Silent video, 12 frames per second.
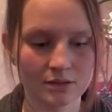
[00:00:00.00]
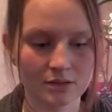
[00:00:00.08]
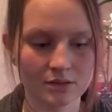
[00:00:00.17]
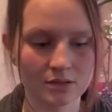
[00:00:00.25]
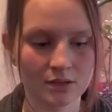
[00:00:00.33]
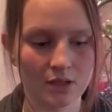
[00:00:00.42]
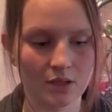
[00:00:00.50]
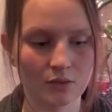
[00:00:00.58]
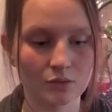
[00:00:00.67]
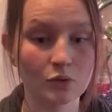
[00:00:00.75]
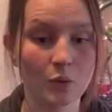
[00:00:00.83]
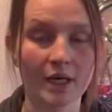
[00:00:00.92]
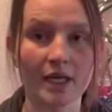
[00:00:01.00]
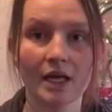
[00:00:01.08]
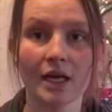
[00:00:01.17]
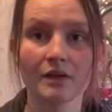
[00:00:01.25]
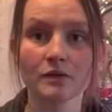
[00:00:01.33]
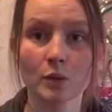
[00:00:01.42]
So 20.
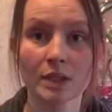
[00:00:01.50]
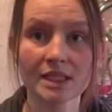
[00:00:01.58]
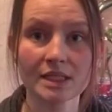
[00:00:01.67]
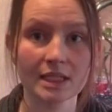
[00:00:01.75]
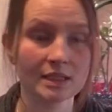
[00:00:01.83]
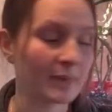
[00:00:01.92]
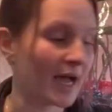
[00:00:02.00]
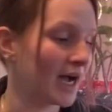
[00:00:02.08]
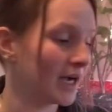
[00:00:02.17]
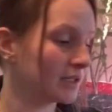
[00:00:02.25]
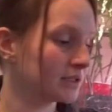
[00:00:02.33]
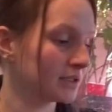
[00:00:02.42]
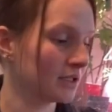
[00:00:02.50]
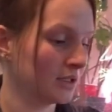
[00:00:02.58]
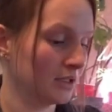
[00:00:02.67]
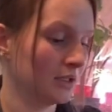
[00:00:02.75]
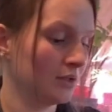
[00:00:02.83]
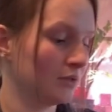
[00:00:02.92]
I have 26 packs.
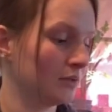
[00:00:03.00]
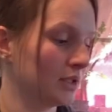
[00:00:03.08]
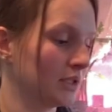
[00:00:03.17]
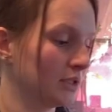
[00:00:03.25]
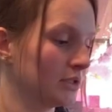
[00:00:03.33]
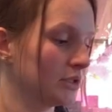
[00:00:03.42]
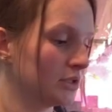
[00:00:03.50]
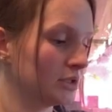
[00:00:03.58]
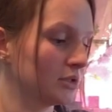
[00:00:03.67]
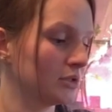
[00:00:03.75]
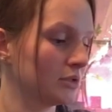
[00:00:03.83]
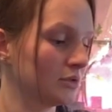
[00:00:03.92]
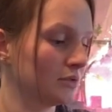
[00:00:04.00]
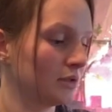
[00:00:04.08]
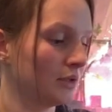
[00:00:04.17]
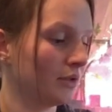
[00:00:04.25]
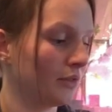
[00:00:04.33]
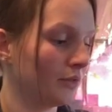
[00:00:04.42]
1, 2,
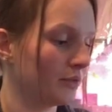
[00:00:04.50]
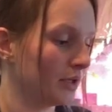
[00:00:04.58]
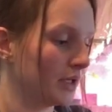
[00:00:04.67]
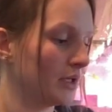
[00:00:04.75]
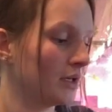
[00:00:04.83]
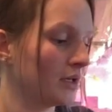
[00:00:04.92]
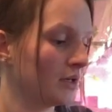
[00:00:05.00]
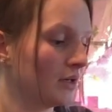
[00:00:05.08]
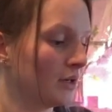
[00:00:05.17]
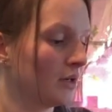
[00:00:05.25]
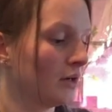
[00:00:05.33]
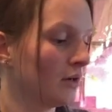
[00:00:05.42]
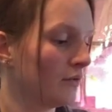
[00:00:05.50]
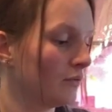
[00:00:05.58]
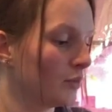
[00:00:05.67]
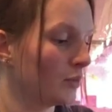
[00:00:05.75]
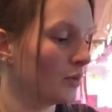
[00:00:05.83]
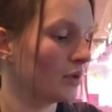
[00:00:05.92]
3,
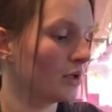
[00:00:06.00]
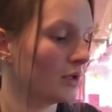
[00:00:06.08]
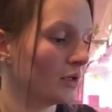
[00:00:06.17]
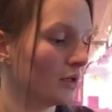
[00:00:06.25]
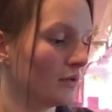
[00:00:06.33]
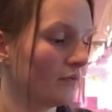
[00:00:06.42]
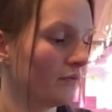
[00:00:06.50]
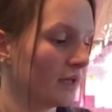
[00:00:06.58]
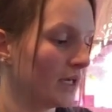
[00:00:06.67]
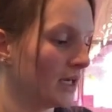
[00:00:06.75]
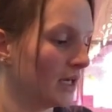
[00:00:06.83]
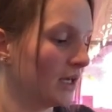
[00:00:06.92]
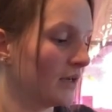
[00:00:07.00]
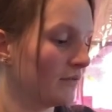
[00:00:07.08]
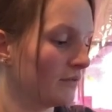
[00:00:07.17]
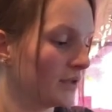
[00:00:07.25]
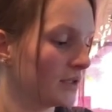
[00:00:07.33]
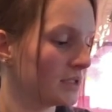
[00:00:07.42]
4,
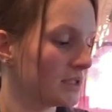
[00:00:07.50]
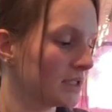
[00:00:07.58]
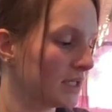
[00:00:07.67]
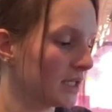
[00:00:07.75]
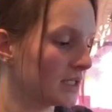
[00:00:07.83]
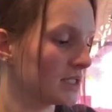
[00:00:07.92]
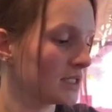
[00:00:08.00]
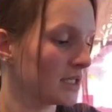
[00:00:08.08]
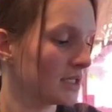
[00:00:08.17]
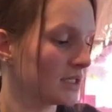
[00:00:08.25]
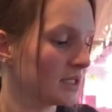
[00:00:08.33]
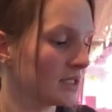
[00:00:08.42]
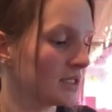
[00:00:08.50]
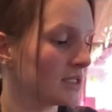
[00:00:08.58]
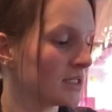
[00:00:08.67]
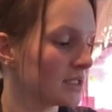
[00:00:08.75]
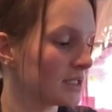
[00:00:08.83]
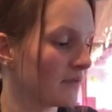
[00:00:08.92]
5, 6,
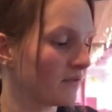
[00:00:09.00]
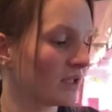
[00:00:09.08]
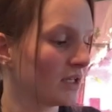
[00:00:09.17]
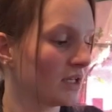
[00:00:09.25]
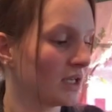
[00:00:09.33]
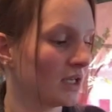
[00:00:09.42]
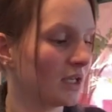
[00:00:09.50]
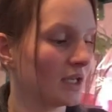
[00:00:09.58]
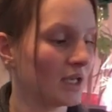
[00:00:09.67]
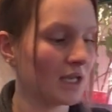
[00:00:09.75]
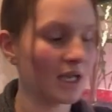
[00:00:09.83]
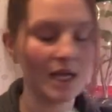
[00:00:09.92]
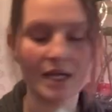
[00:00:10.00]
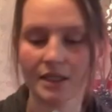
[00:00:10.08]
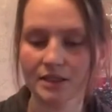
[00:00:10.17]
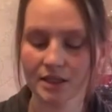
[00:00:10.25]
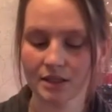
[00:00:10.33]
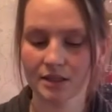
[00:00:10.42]
7,
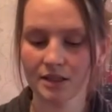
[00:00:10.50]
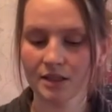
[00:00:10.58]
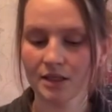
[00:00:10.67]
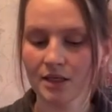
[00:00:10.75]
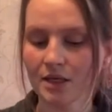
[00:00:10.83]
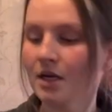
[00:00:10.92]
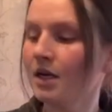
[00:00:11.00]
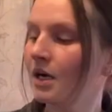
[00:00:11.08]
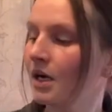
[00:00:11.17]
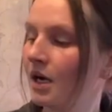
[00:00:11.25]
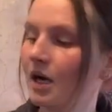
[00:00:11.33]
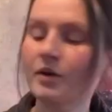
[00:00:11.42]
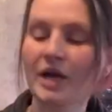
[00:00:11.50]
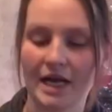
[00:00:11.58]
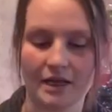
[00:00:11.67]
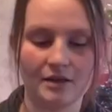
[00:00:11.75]
8. Okay.